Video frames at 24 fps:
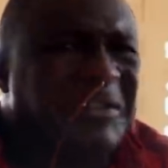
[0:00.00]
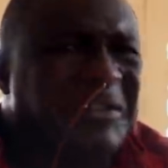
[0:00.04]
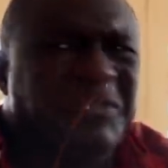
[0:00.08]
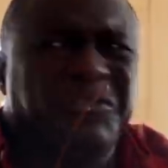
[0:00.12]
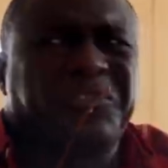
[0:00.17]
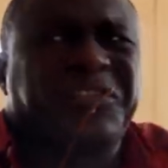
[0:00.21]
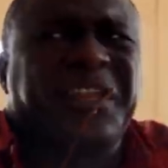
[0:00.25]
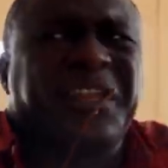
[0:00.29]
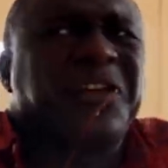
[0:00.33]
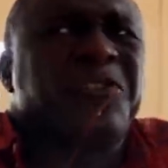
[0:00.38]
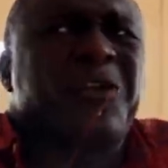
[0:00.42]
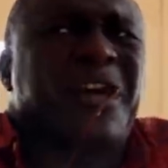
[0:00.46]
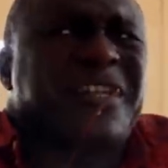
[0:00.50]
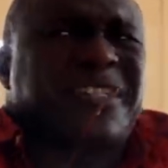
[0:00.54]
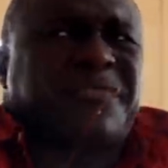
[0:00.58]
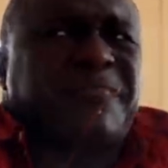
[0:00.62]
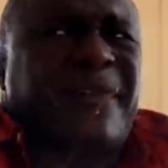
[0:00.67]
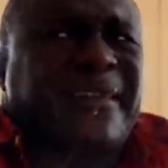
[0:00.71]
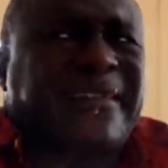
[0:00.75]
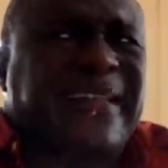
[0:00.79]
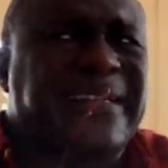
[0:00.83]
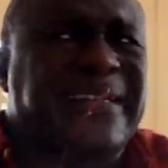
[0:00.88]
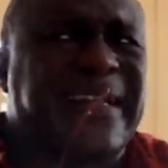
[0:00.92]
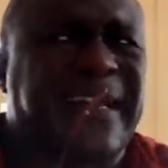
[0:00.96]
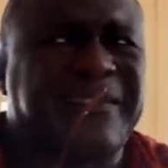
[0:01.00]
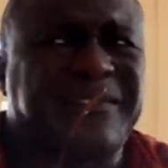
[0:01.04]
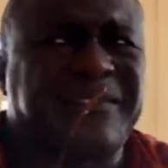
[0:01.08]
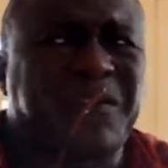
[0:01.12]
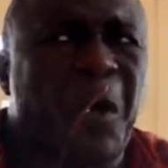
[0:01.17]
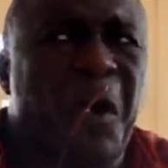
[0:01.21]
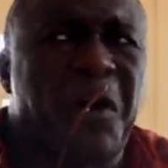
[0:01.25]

You think you are smarter than